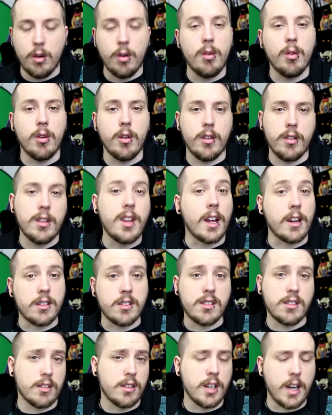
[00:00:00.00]
or the
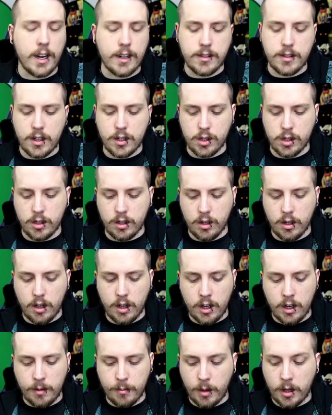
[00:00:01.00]
next session
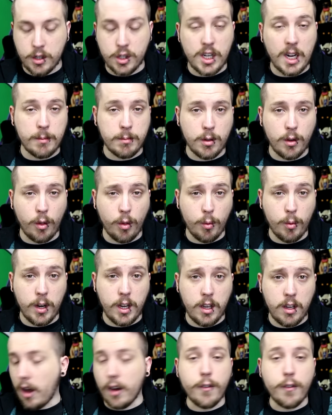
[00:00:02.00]
on chapter 3.